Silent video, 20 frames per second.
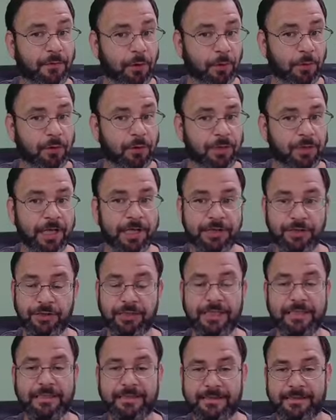Or you
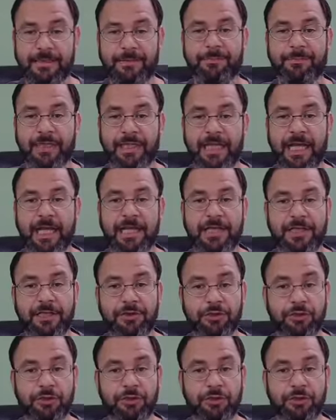can simply, you know,